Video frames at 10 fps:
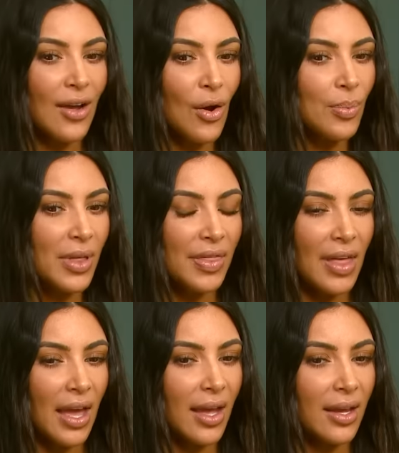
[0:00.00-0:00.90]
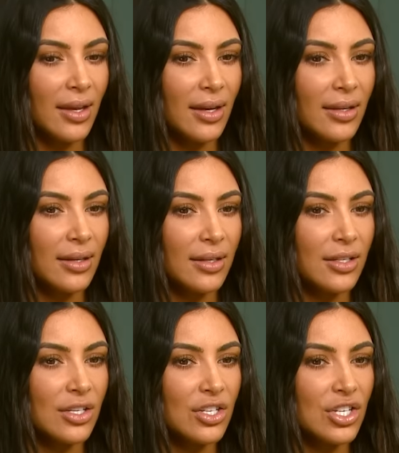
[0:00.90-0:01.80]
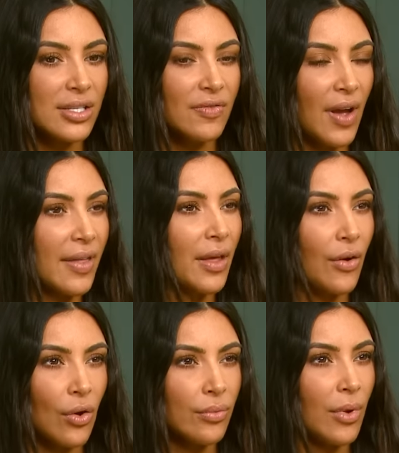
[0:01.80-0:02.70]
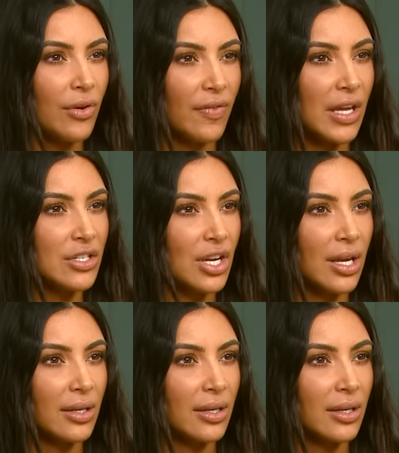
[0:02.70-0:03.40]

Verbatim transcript: hope that they just find their own motivation.